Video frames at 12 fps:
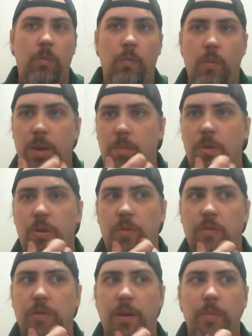we
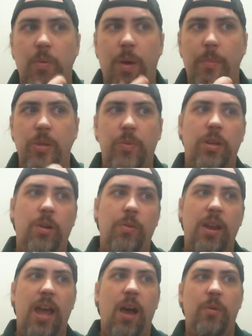move from the web as we know
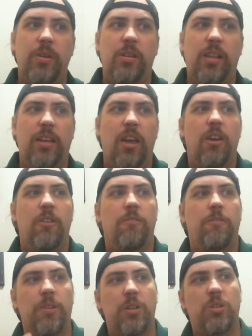now into like
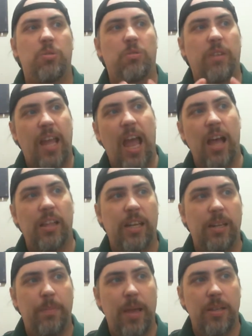virtual
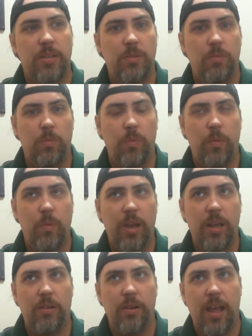reality based
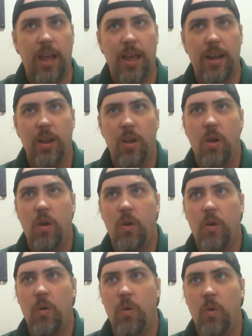internet,
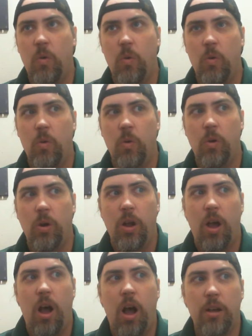or
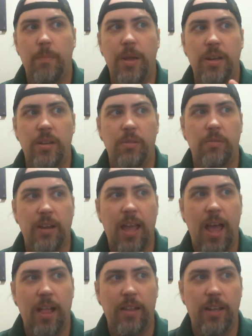augmented
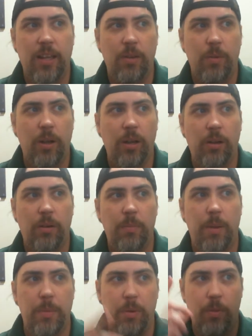reality where
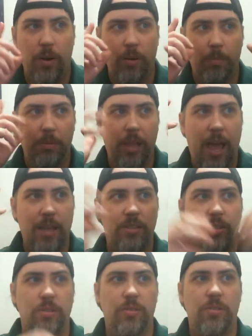maybe you wear
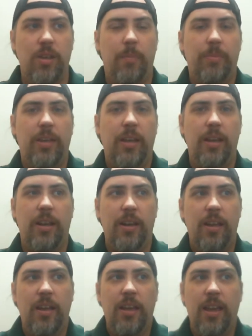glasses or something and
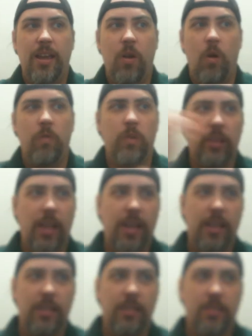it
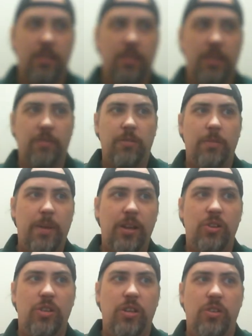overlays
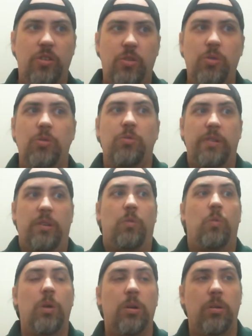information to the real
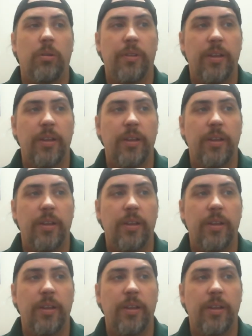world.